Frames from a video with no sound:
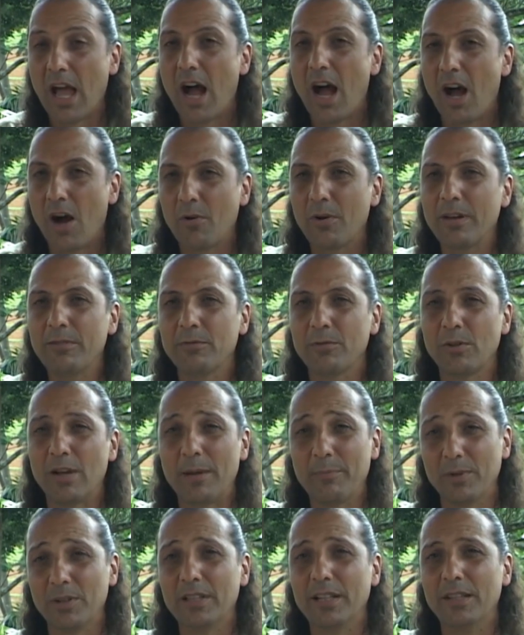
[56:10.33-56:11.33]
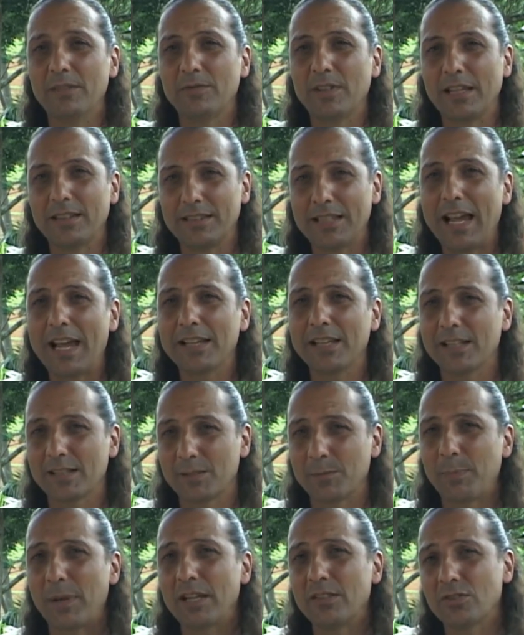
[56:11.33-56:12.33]
However, I believe that
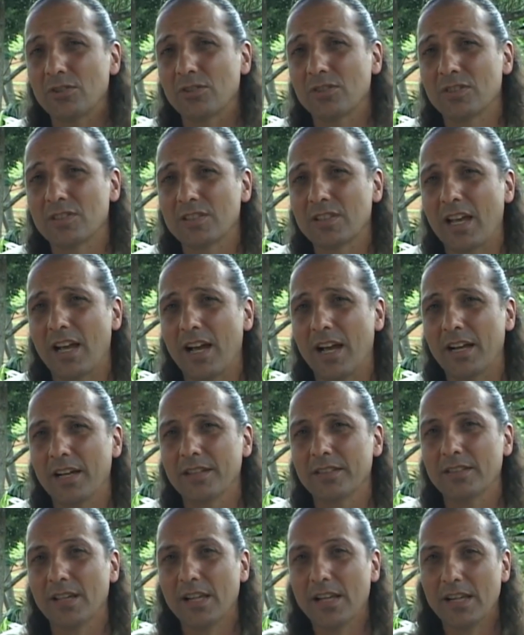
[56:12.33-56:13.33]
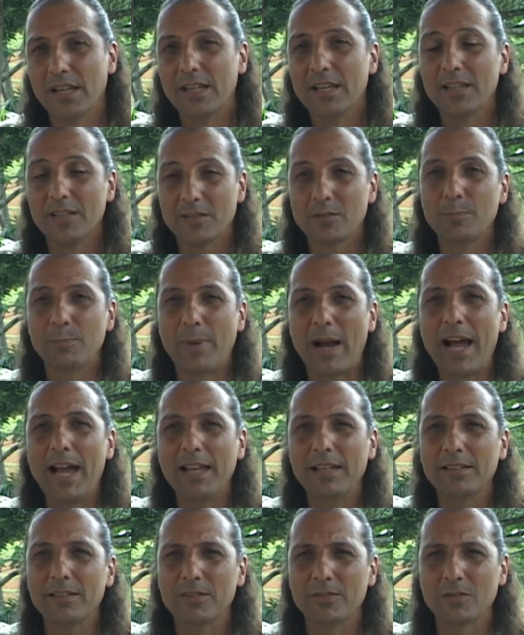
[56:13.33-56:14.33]
expansion side is
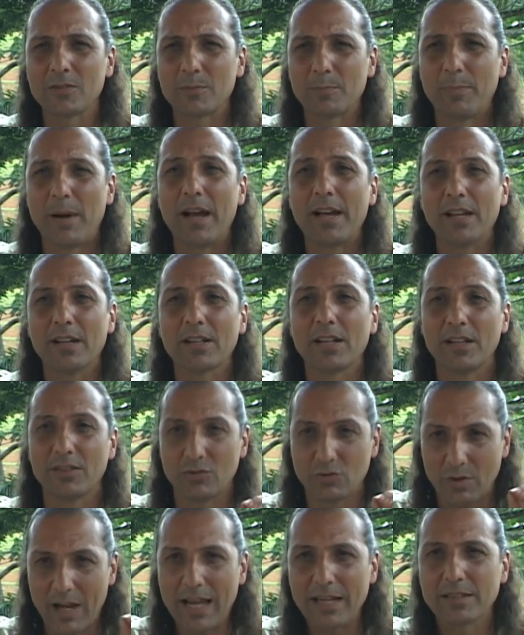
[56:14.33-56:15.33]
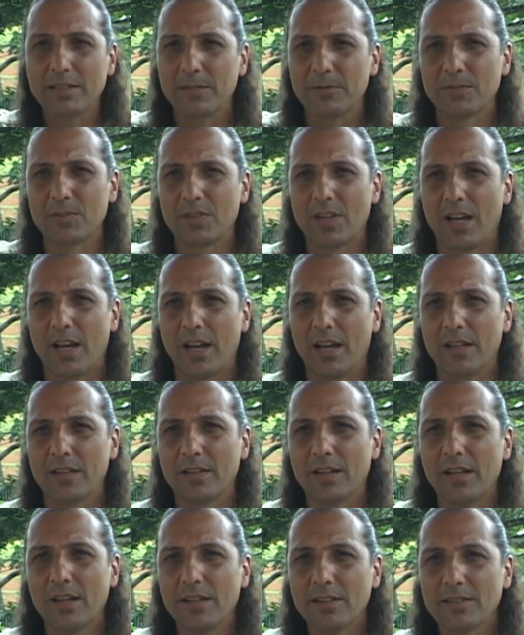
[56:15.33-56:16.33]
balanced by a contractive side,
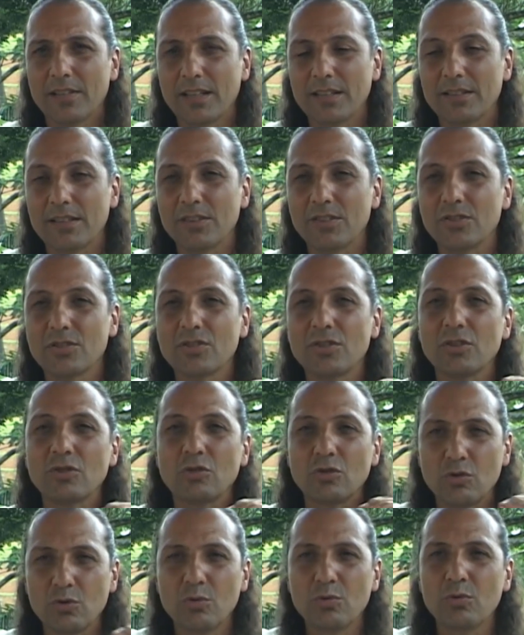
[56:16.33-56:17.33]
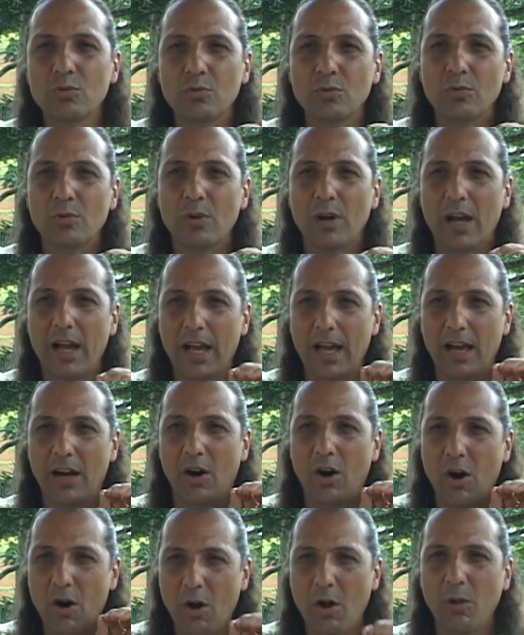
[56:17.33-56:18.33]
that there is the two
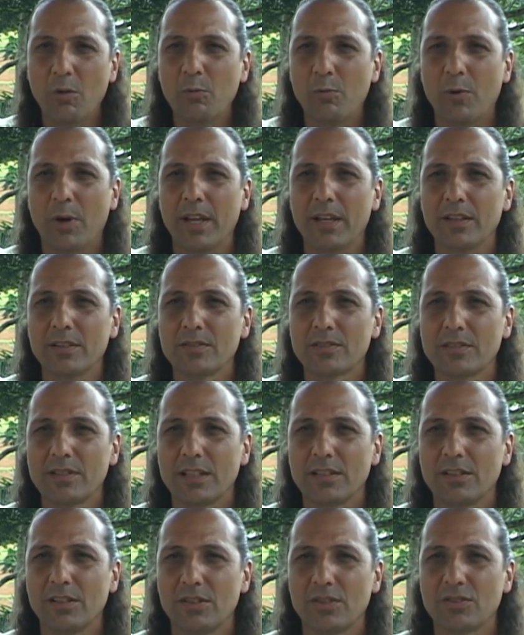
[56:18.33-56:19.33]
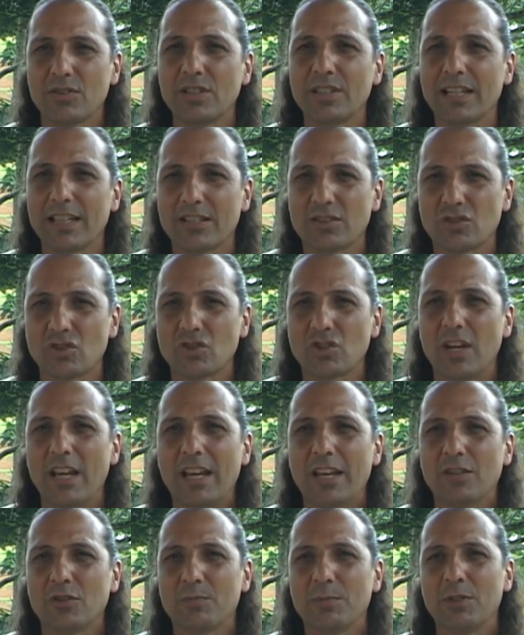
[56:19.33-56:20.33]
always, that there is an
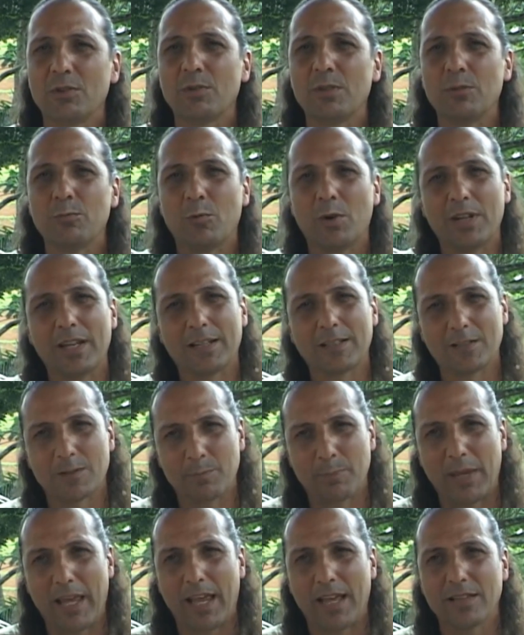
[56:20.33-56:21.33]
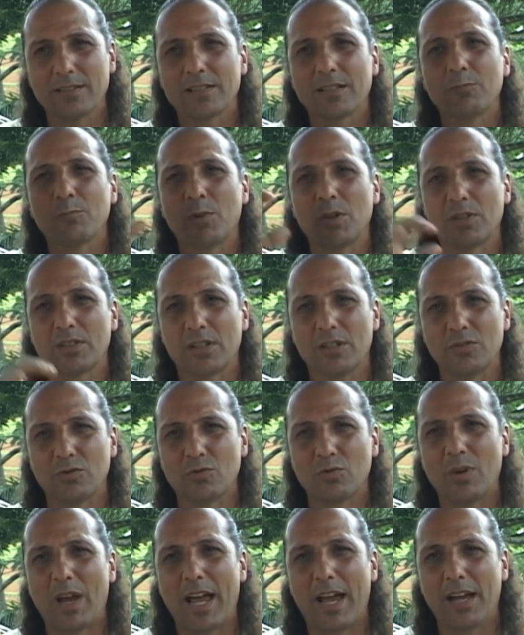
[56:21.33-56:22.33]
exchange between what expands and what
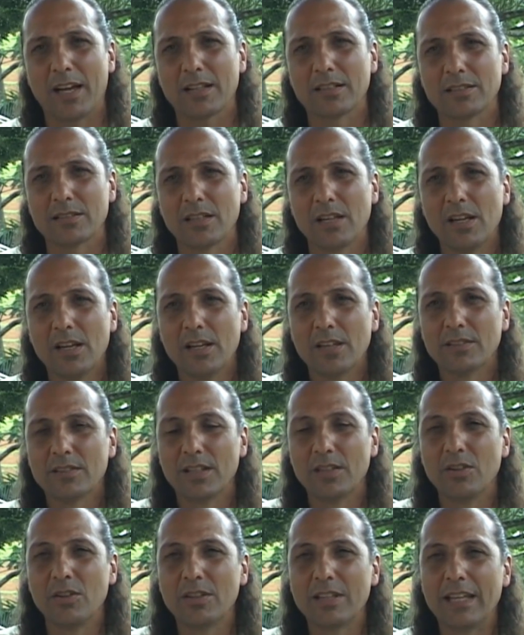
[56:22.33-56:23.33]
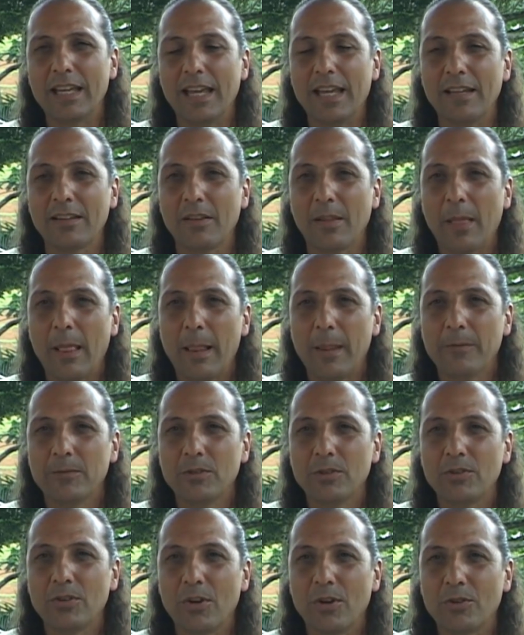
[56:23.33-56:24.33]
contracts. That you can't,
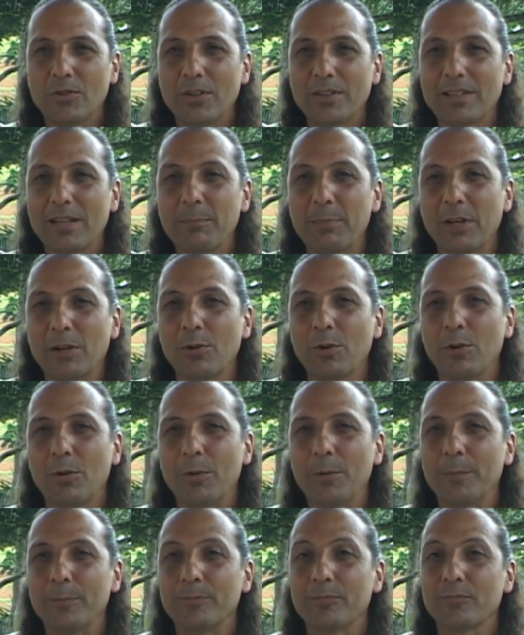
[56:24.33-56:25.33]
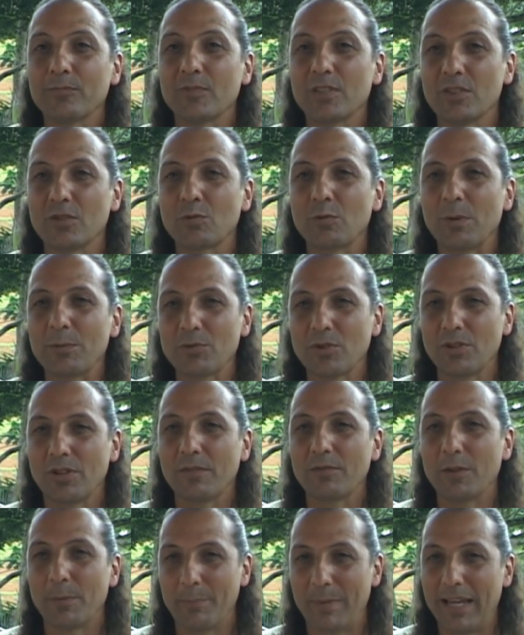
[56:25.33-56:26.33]
the typical description
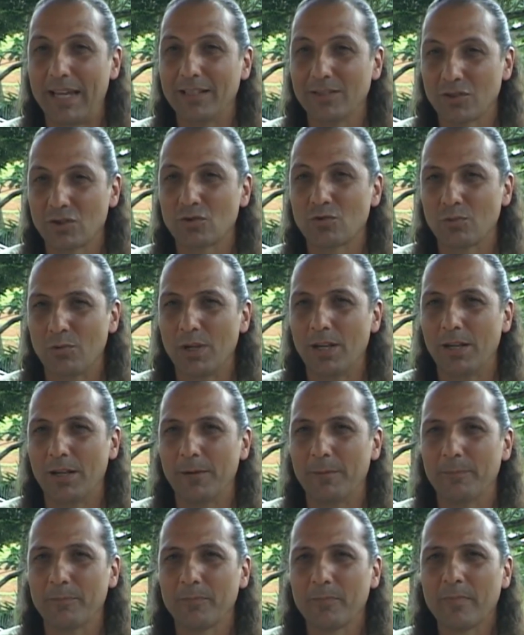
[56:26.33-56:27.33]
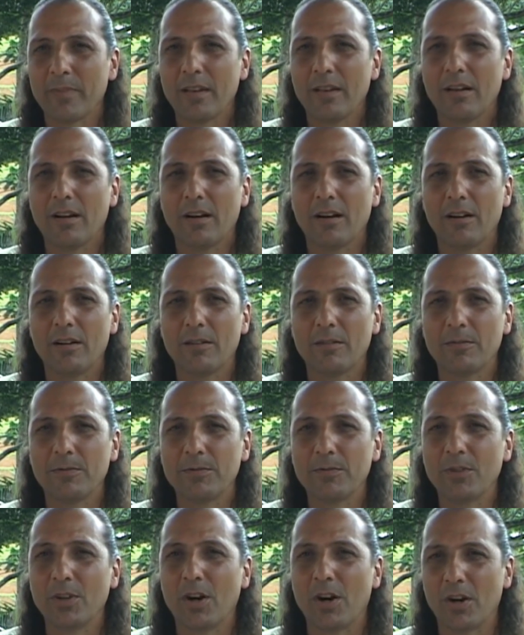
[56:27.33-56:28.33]
of the mainstream
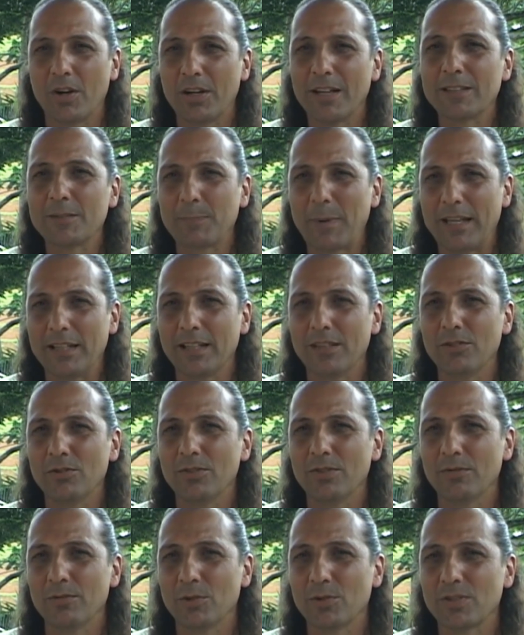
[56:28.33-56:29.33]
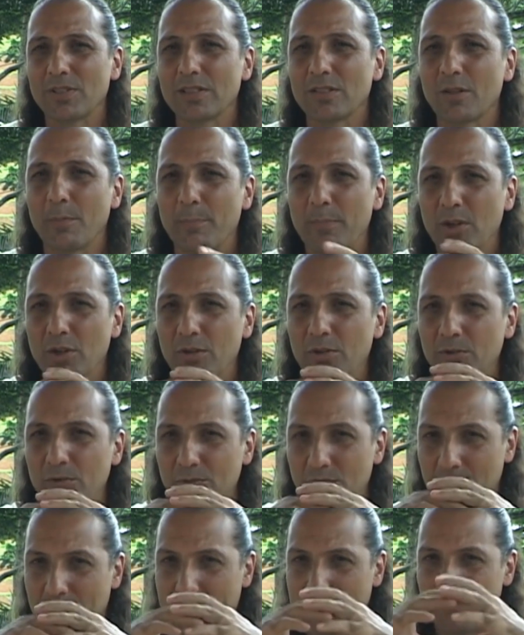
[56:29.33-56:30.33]
of our expanding universe is a
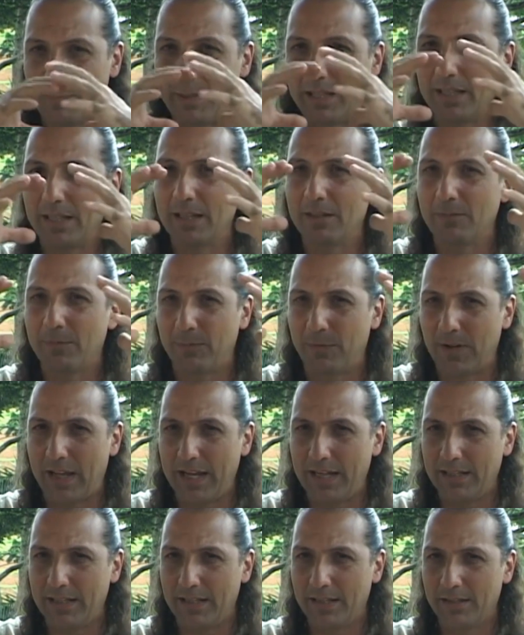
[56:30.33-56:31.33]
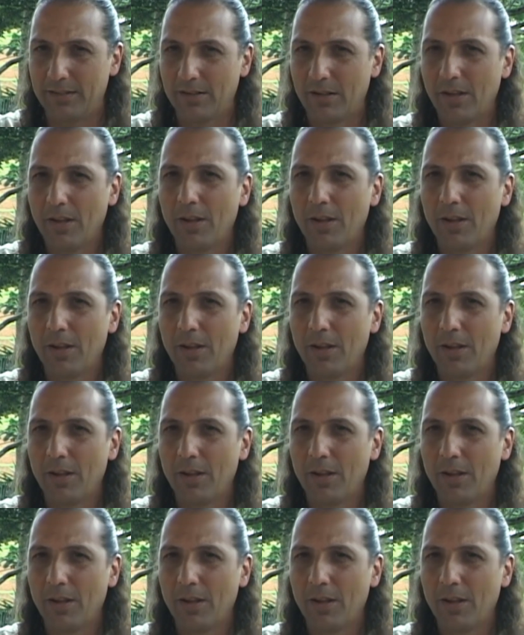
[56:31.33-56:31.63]
balloon that's being inflated